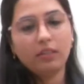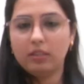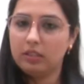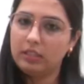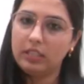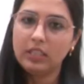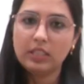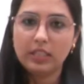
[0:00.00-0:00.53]

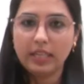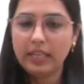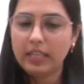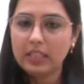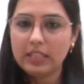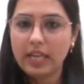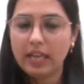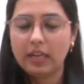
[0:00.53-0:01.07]
This thing
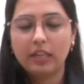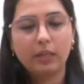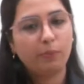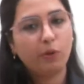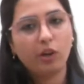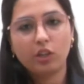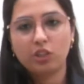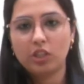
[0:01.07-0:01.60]
is there,
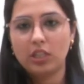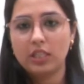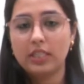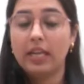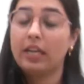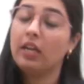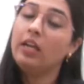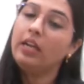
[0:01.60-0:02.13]
reproduction is
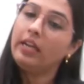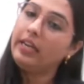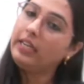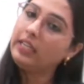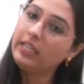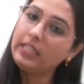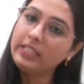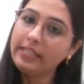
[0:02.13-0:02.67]
there.
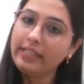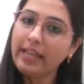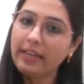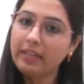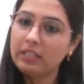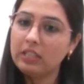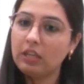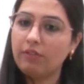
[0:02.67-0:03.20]
It is a
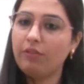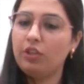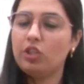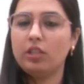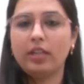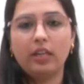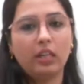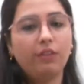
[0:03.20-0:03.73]
characteristic
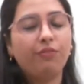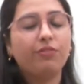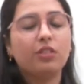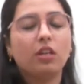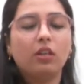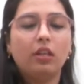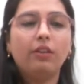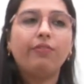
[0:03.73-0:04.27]
feature that
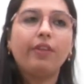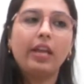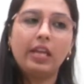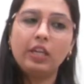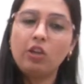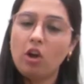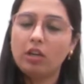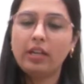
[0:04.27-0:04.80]
if
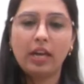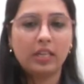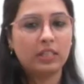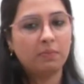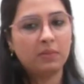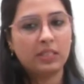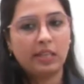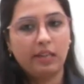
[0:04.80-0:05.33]
any
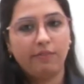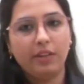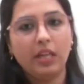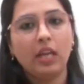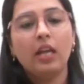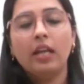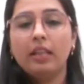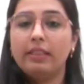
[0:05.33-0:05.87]
organism is
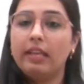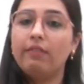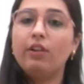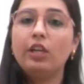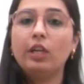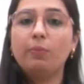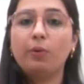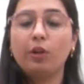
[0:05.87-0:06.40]
living, they
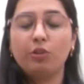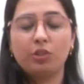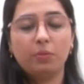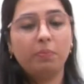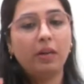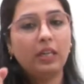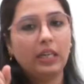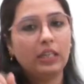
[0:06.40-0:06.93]
will reproduce.
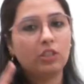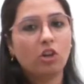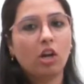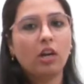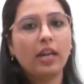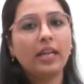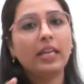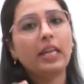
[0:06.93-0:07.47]
But it's
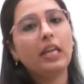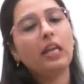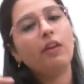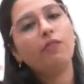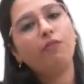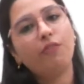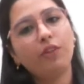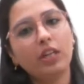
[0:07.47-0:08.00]
not like
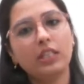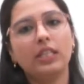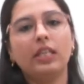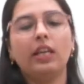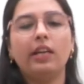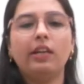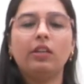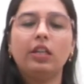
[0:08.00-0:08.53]
every
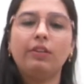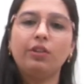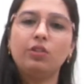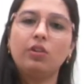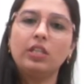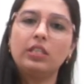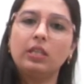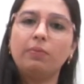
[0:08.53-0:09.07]
single
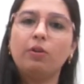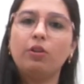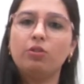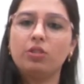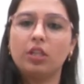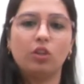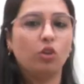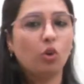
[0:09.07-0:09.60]
individual is
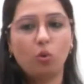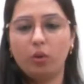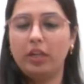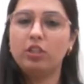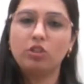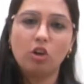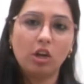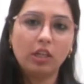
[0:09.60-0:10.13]
reproducing. No,
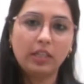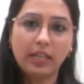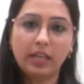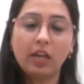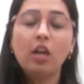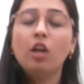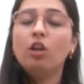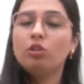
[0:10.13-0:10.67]
it's not
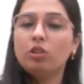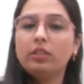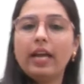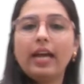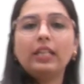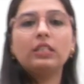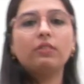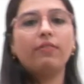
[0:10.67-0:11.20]
there. So
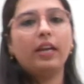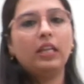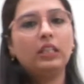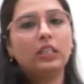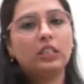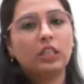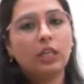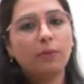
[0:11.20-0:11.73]
that's why
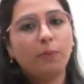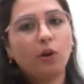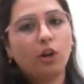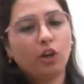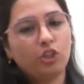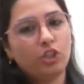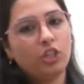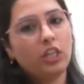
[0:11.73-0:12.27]
this
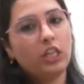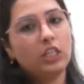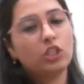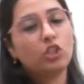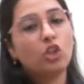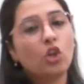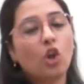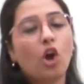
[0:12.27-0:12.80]
reproduction is
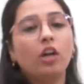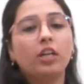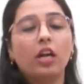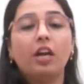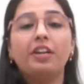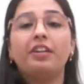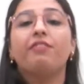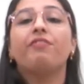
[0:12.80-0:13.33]
not
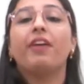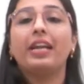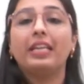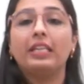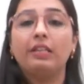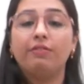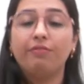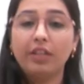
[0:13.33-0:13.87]
a
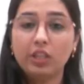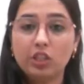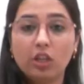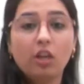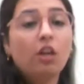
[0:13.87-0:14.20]
defining feature,